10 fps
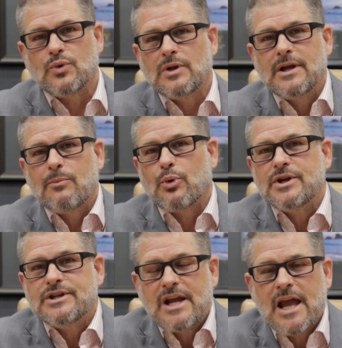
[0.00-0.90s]
really
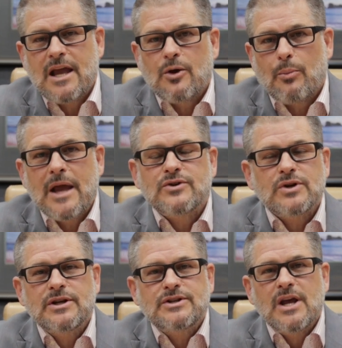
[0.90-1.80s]
appreciate your
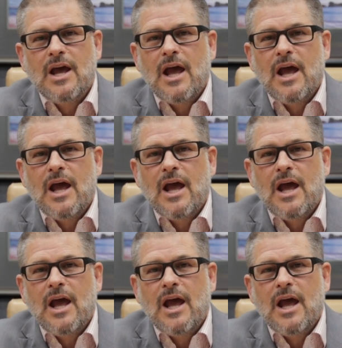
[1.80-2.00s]
patronage,